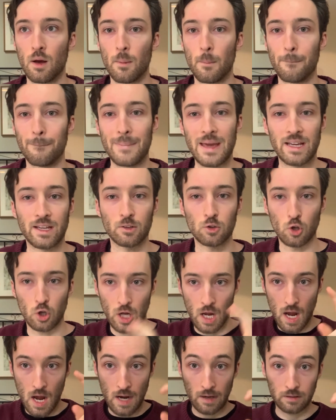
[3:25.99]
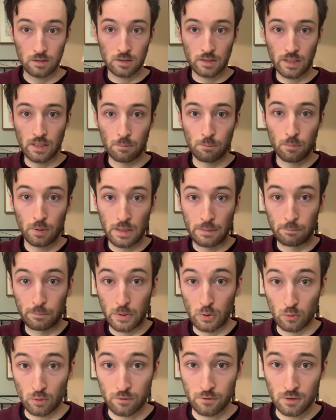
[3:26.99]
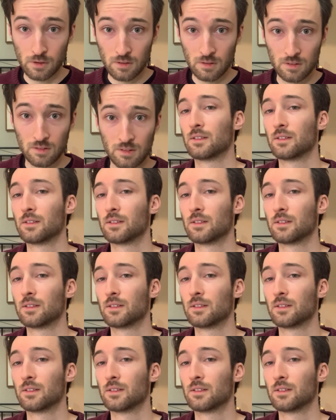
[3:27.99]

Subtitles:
make it look ugly but beautiful.